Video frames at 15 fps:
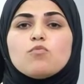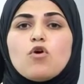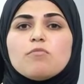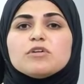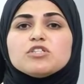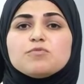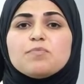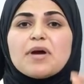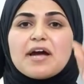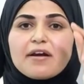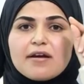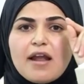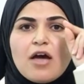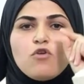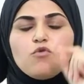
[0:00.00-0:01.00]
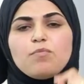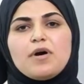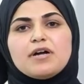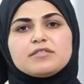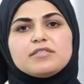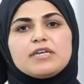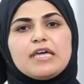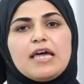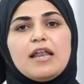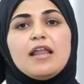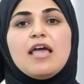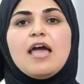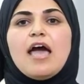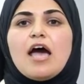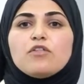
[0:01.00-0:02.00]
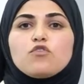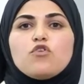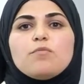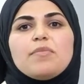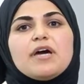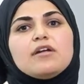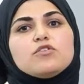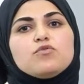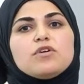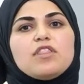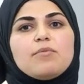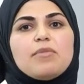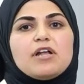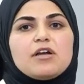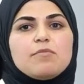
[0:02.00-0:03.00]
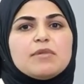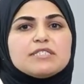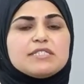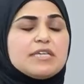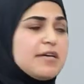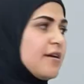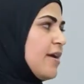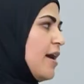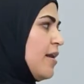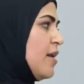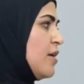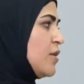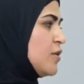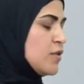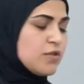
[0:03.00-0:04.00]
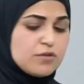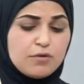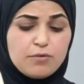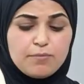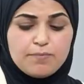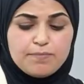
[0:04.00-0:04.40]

moment per nanoparticle and compare it with the bulk material. So,